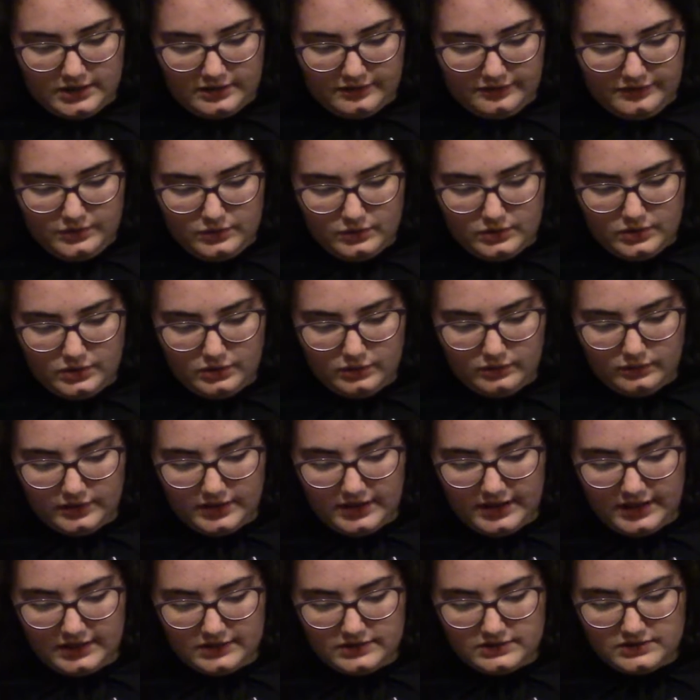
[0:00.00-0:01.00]
"If you can only
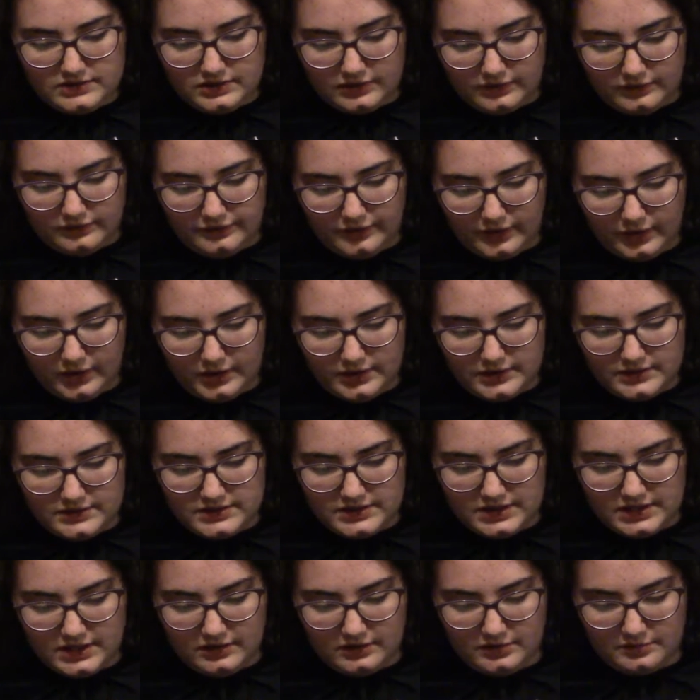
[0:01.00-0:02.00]
get so far as to
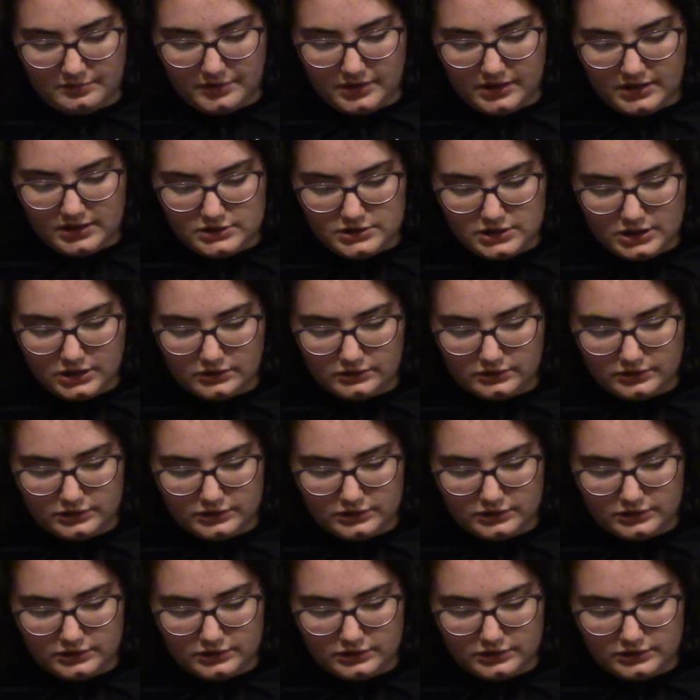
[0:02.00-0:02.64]
hear the money jingle